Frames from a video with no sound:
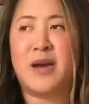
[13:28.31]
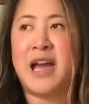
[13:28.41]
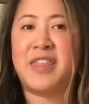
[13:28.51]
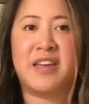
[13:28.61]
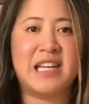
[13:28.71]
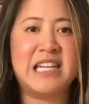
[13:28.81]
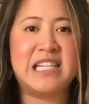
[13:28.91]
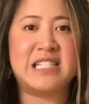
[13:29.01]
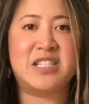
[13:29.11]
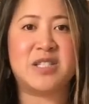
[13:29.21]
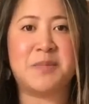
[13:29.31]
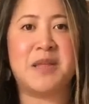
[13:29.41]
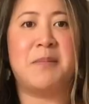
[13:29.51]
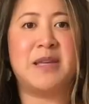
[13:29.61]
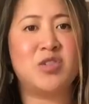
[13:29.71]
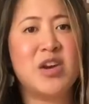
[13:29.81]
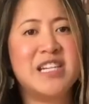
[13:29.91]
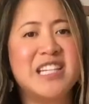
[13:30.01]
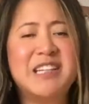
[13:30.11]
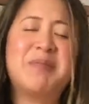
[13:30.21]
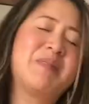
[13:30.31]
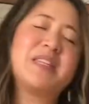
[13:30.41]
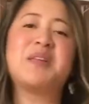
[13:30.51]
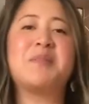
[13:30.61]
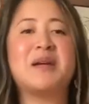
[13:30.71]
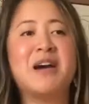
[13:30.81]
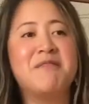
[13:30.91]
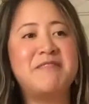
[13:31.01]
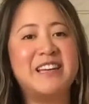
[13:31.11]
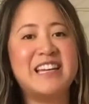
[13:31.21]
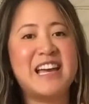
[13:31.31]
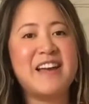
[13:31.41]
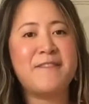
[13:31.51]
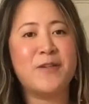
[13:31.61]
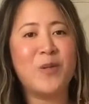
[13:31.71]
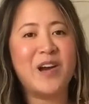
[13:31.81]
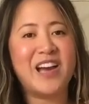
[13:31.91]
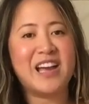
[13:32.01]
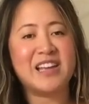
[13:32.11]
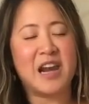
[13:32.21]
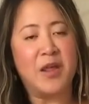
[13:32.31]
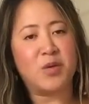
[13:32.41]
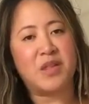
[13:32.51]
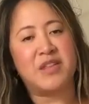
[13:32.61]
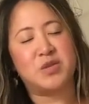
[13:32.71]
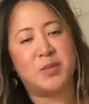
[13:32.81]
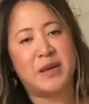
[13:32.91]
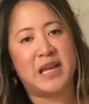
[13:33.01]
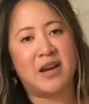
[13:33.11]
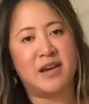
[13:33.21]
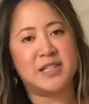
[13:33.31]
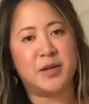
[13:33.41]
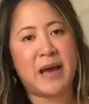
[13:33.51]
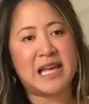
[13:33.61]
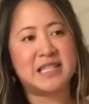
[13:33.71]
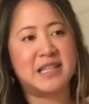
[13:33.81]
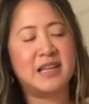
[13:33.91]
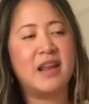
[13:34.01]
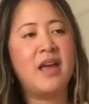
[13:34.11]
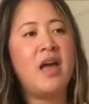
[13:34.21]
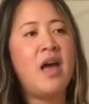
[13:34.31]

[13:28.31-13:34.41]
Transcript: I think I needed just something a bit stretchier, something a bit comfier for work, and I thought that this would be an ideal pattern.